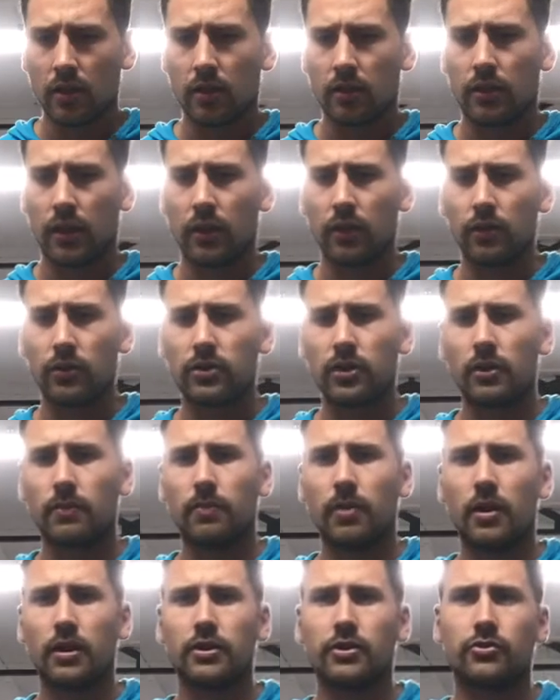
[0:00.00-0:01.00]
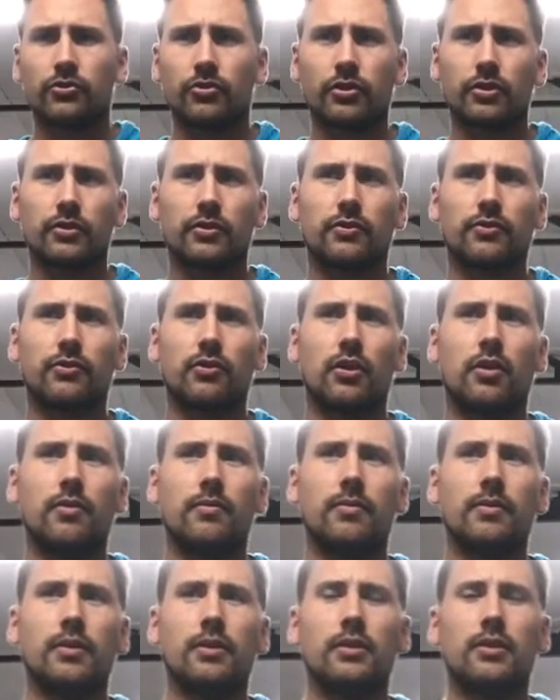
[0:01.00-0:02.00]
They also buy drugs
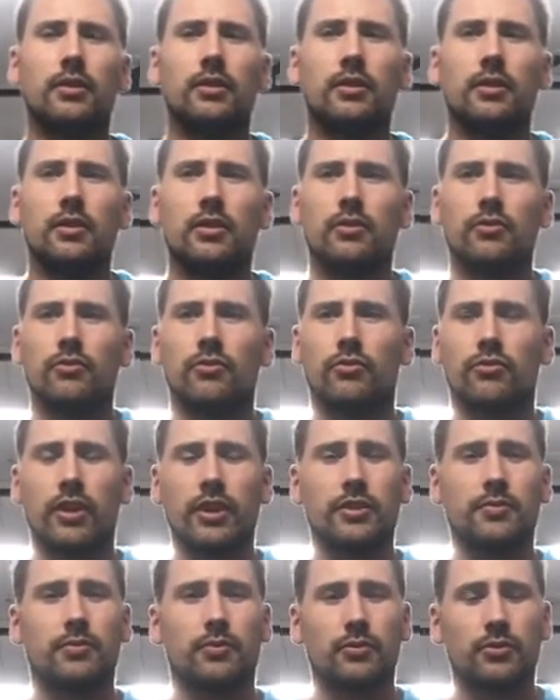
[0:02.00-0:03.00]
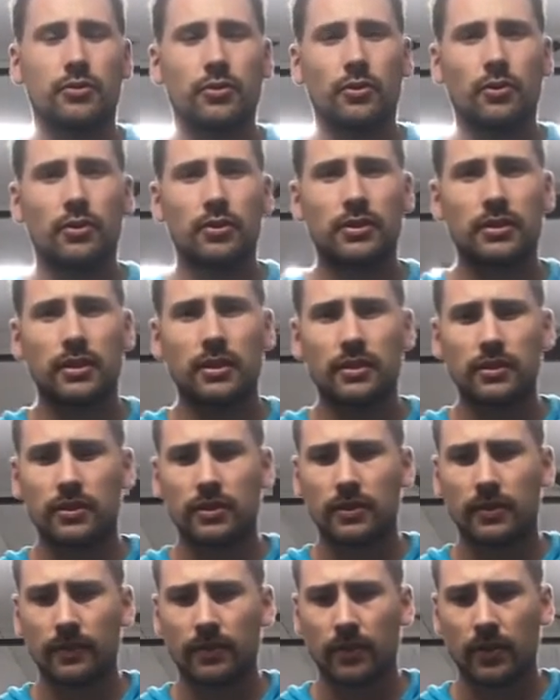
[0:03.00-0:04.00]
from reputable sources
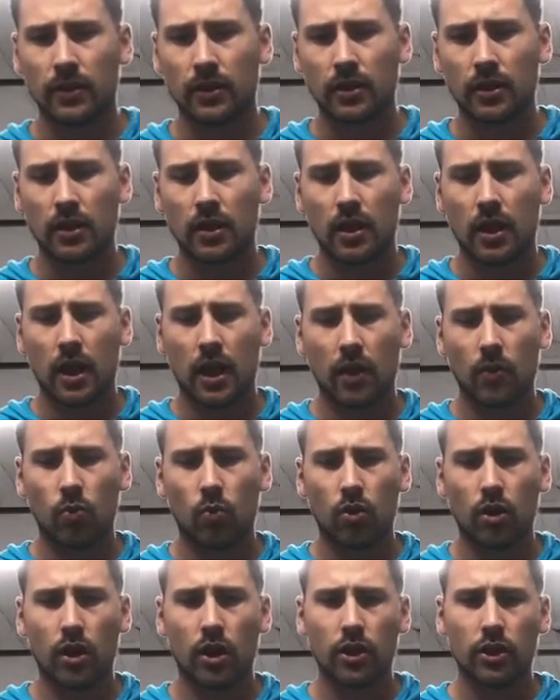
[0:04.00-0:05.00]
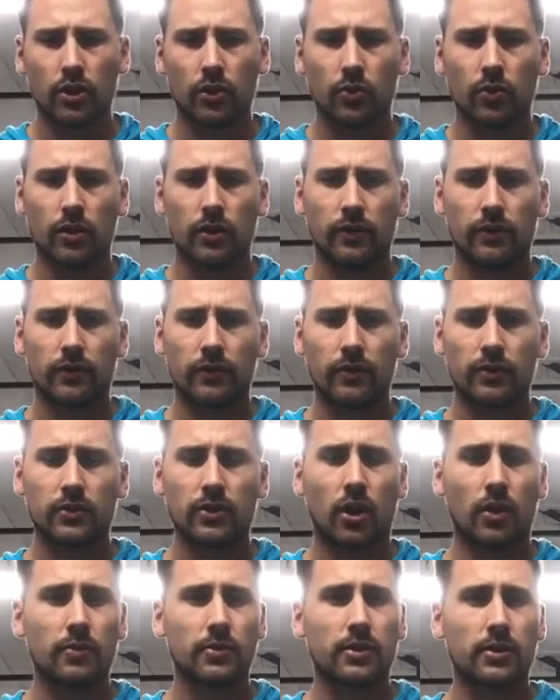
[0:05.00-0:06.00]
and work with
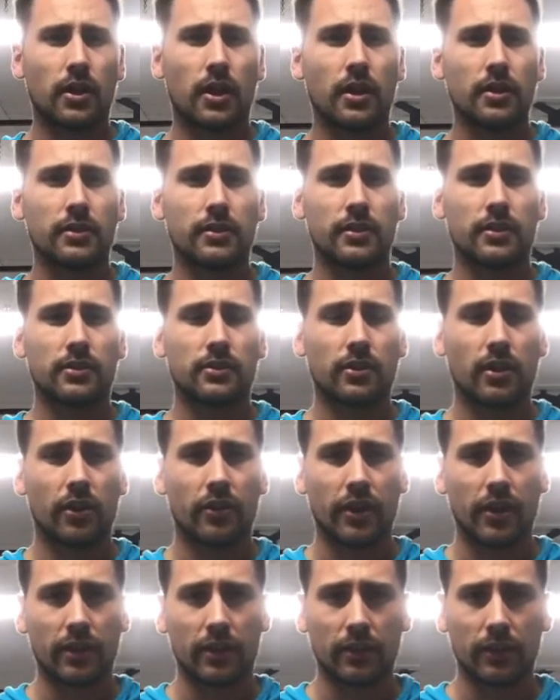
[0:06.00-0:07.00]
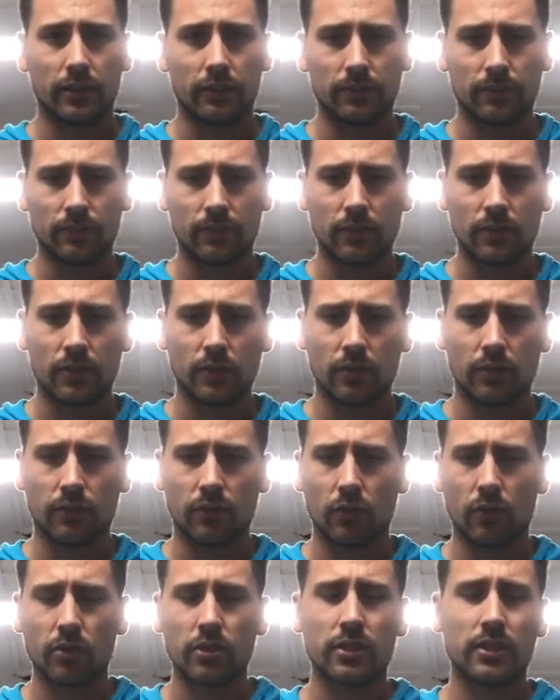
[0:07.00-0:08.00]
top scientists directly.
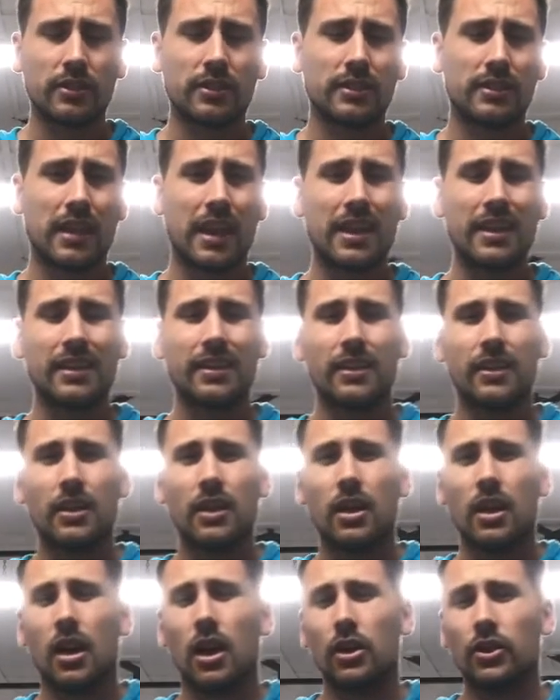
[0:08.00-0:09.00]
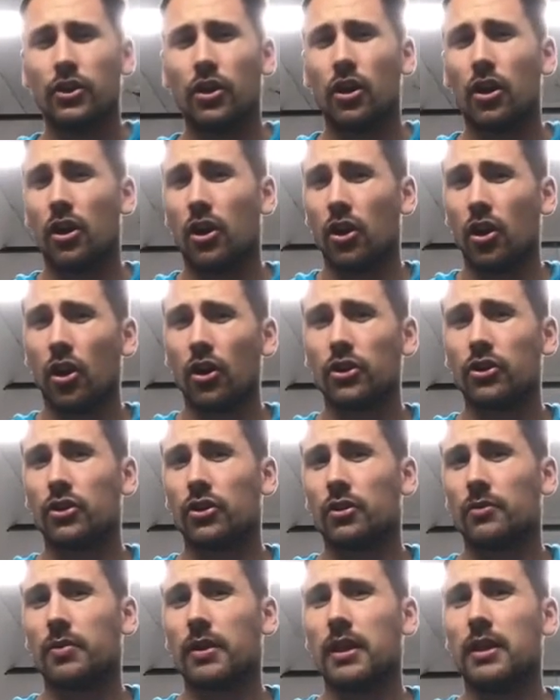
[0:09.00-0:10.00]
Unfortunately today, A lot of
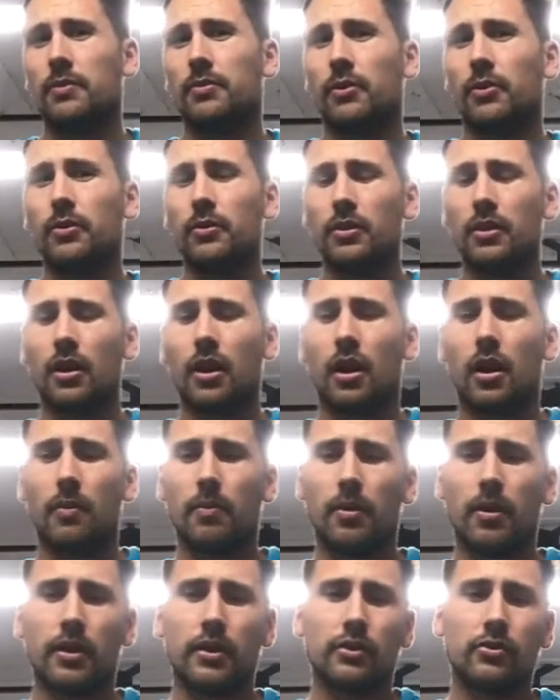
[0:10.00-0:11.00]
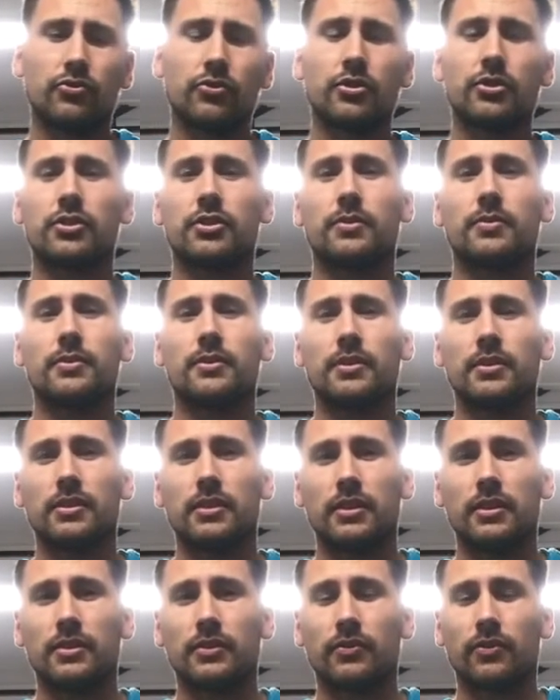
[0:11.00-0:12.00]
young people are buying drug
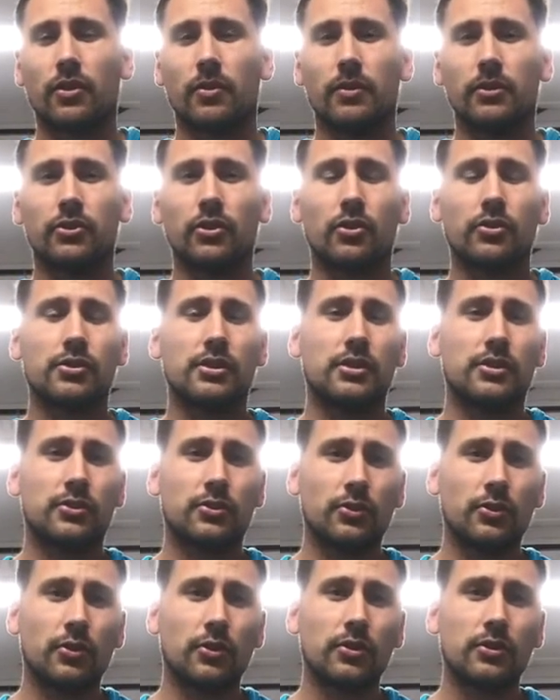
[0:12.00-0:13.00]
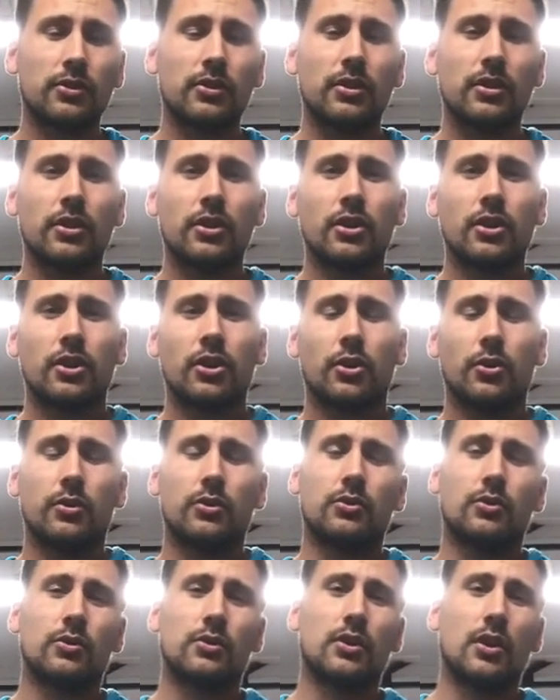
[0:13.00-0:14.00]
substances from a dodgy source, who is
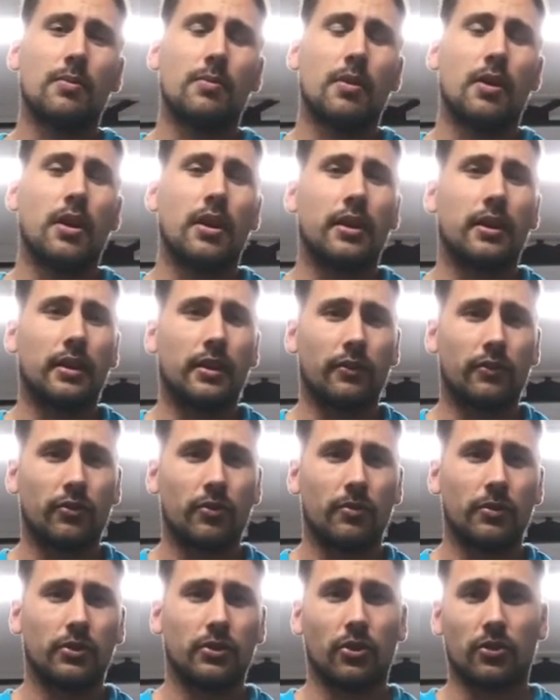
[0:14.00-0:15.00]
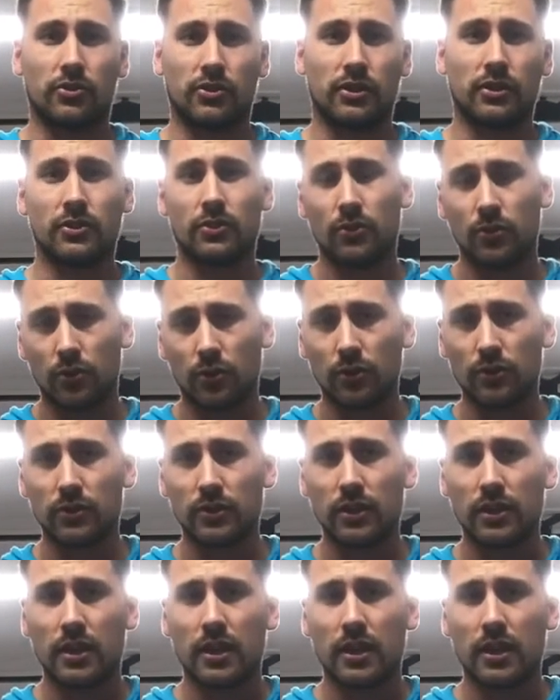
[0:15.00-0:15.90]
also buying it from a dodgy source,